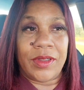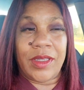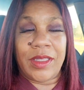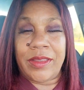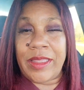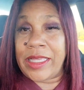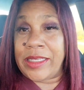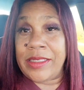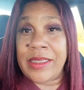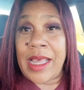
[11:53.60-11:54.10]

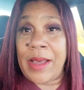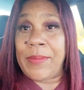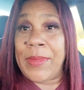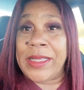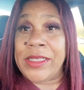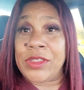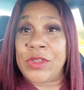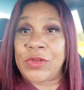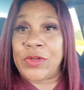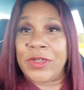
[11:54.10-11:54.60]
That's not my
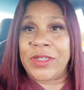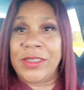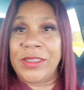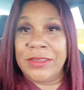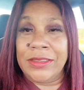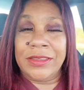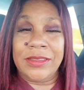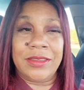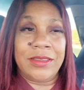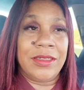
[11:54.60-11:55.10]
story.
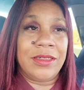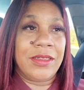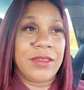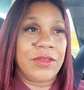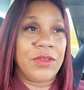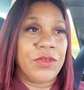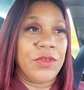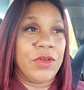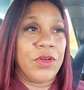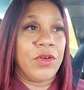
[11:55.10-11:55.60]

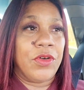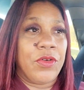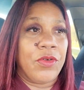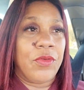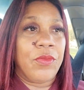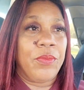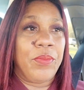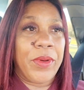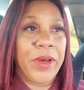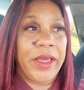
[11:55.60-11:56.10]

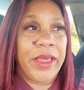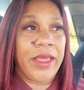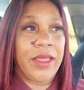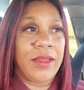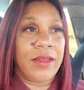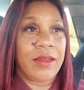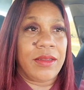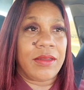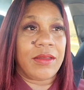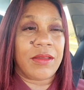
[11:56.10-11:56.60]
But
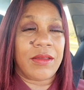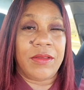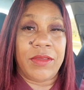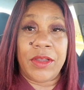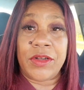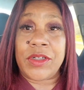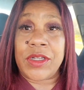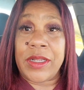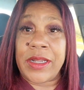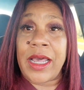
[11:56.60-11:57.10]

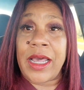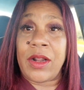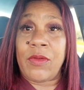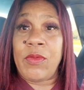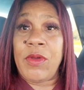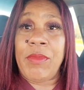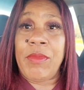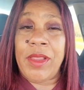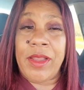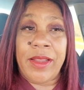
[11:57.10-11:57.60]
there's a lot of
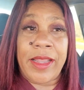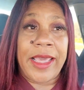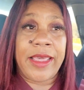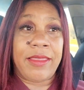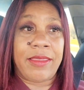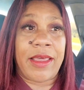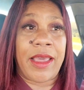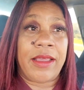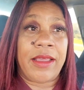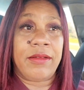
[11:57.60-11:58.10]
women like
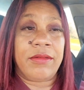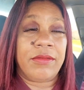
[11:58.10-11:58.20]
that.